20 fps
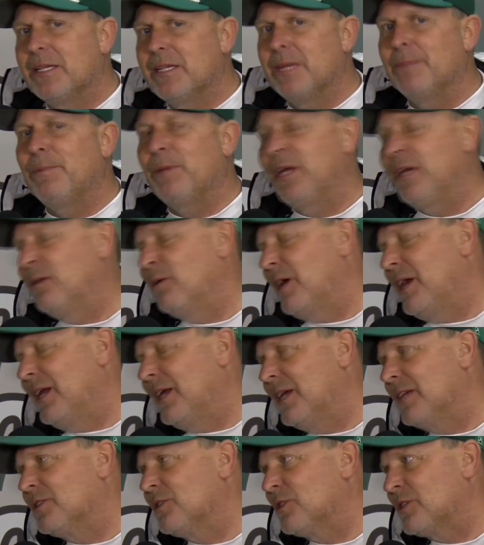didn't play great
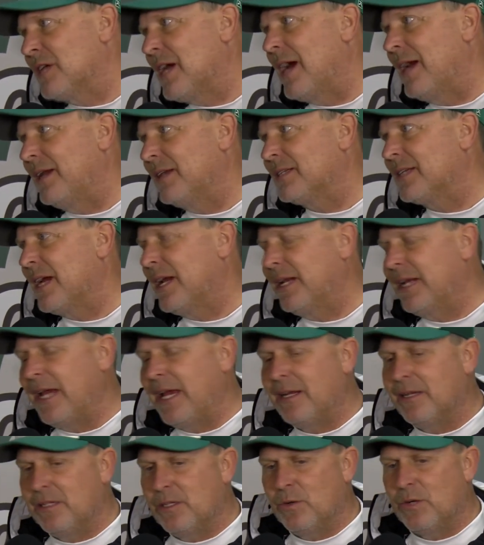against Ursinus, got it
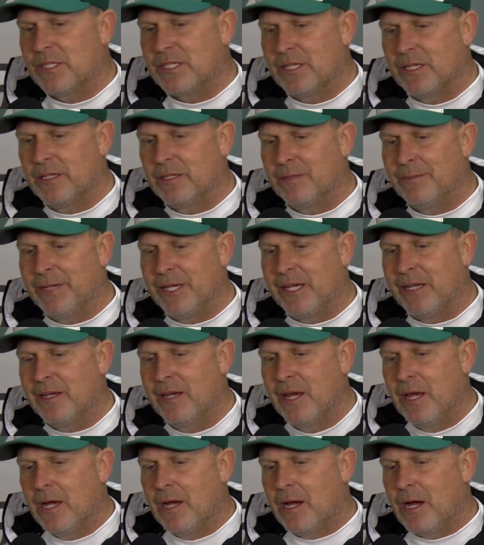handed to us a little bit.